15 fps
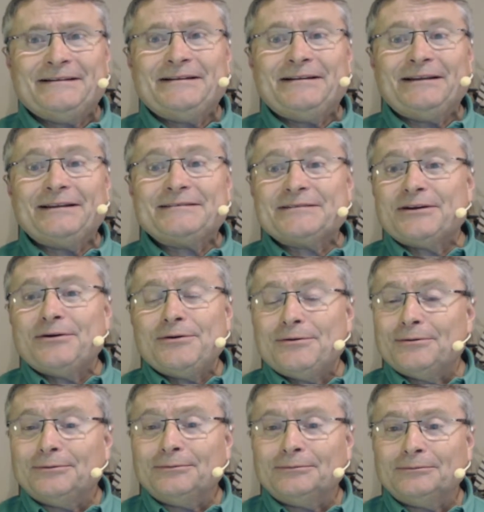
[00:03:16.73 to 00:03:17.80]
let's
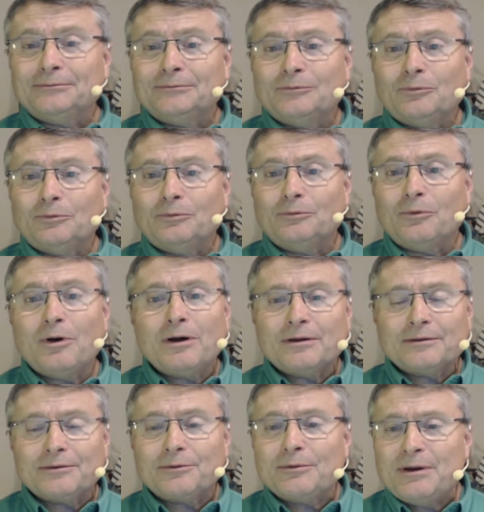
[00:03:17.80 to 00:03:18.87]
go
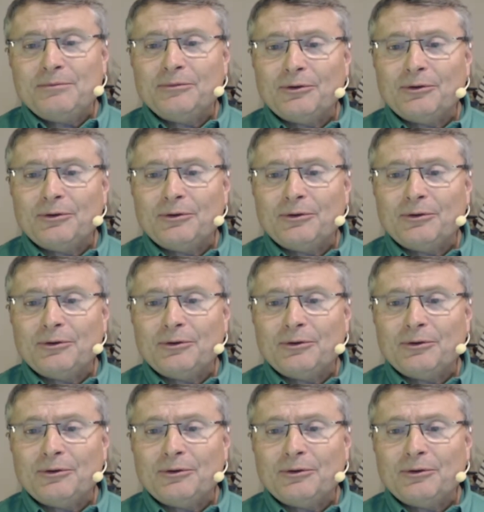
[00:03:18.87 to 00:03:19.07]
walk the rim,